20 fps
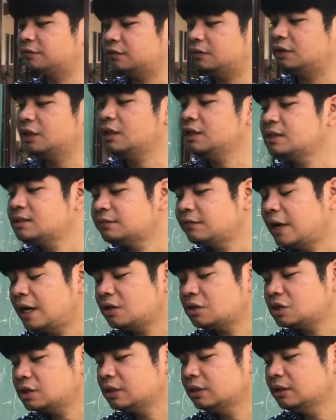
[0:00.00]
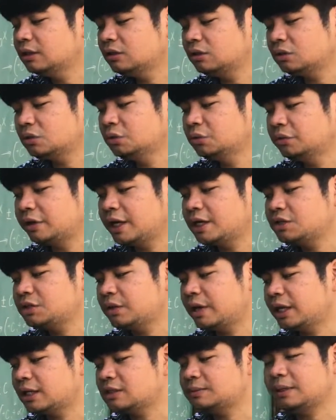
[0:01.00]
this function 2 raised
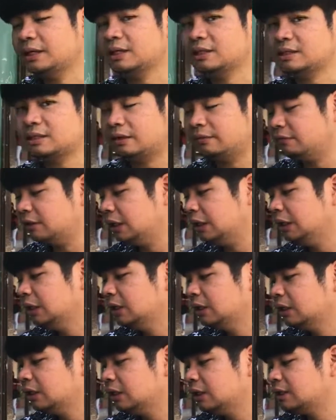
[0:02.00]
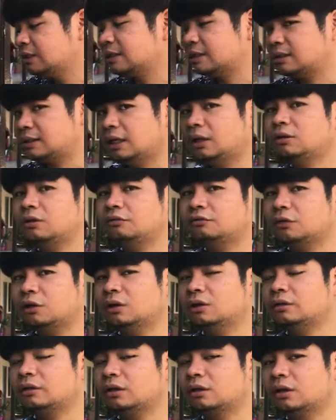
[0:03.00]
to x minus 7 is a set of
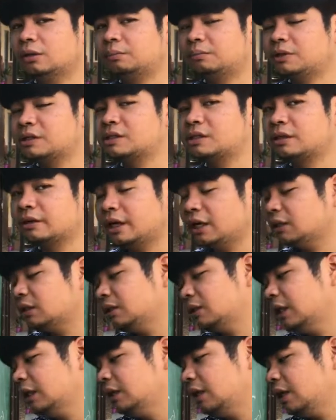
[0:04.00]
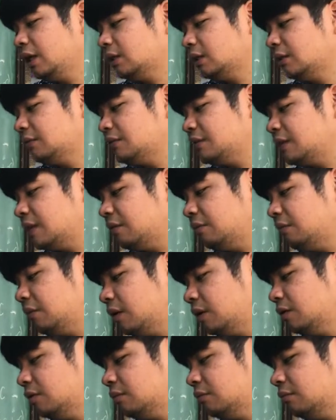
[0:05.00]
all real numbers greater than negative 7.